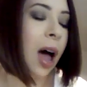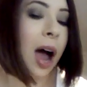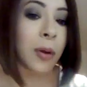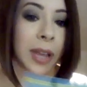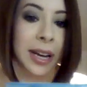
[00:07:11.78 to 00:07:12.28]

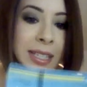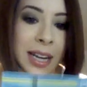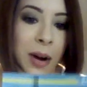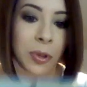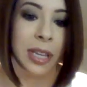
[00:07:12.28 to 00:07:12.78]
I, like I
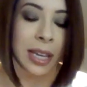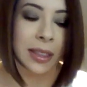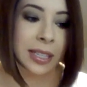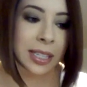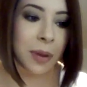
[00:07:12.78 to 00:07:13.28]
said, I will link
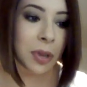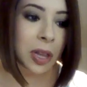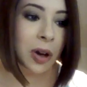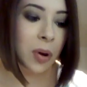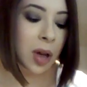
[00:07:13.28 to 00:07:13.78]
this down
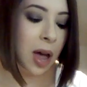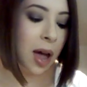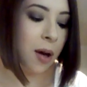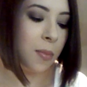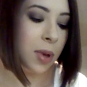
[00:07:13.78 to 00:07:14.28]
below.
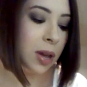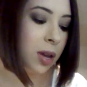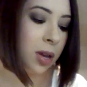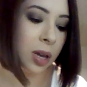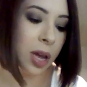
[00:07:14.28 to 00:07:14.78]
Um,
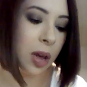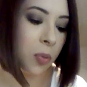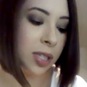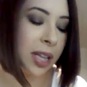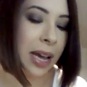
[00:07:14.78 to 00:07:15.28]
it
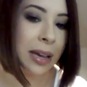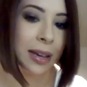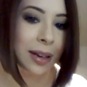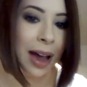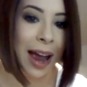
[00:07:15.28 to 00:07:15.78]
was like
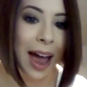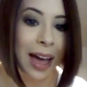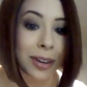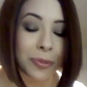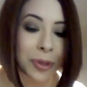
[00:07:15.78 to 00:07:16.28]
I
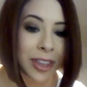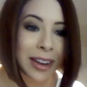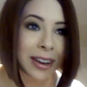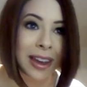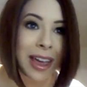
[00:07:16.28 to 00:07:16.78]
had it
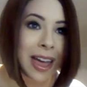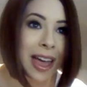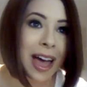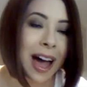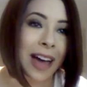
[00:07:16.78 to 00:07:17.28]
within...
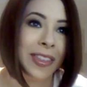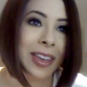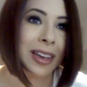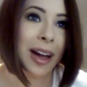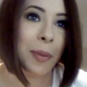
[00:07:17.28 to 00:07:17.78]
I
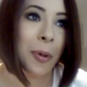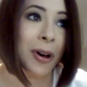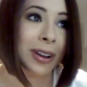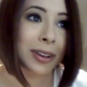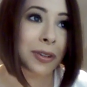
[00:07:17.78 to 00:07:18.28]
think I
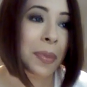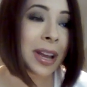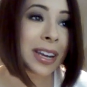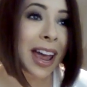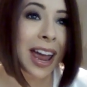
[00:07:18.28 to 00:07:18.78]
bought it like on
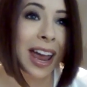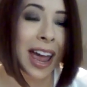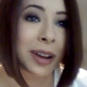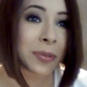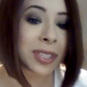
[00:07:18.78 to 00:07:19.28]
Monday
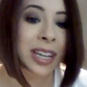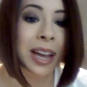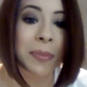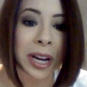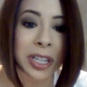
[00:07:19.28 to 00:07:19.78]
and it was
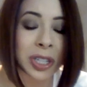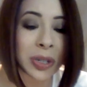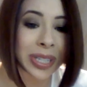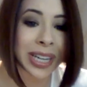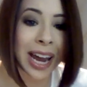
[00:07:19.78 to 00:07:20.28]
done by
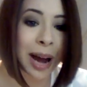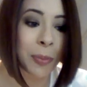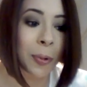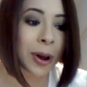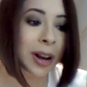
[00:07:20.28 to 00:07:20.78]
Tuesday. I
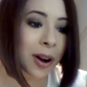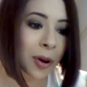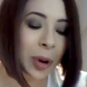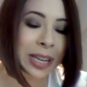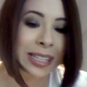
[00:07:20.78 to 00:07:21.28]
printed
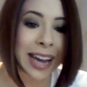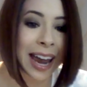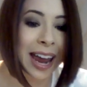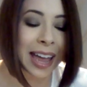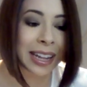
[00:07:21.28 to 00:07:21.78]
on
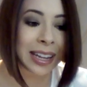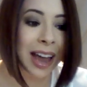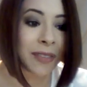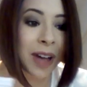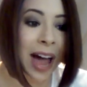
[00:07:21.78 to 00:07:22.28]
Wednesday and
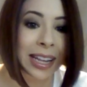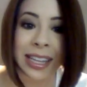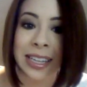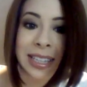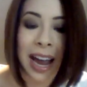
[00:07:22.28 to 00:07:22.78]
I've had
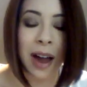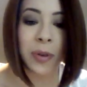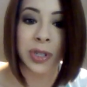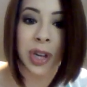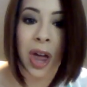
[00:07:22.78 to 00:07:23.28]
these out